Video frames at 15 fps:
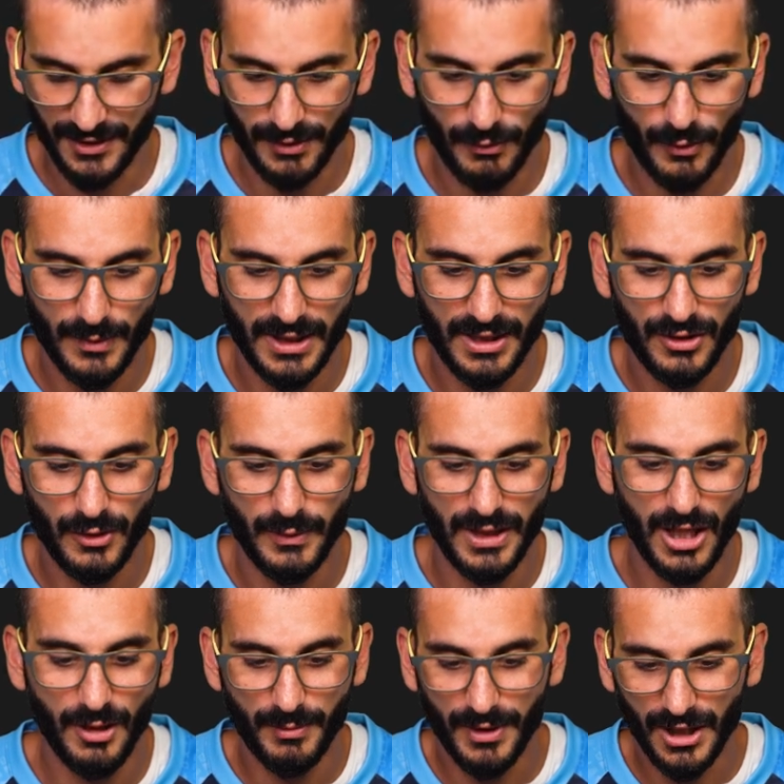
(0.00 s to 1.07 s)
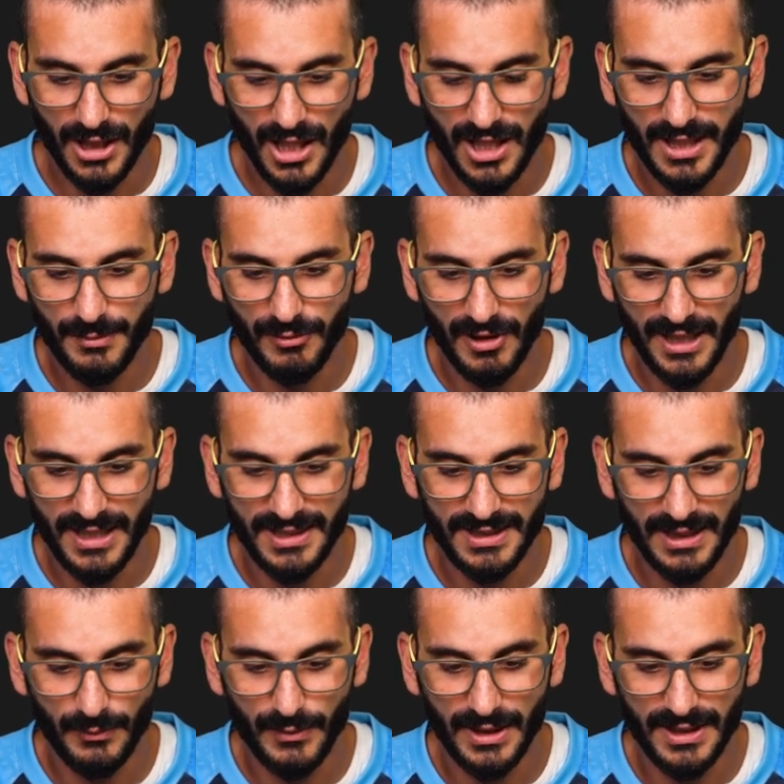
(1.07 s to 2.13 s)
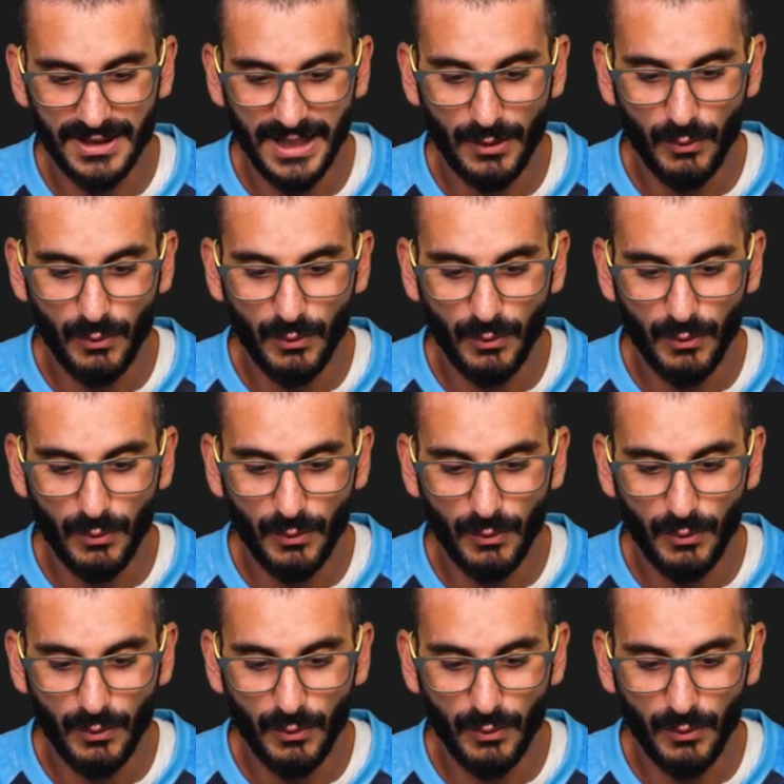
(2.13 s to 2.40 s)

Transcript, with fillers: So what we can do, we can open a curly brace and we can say,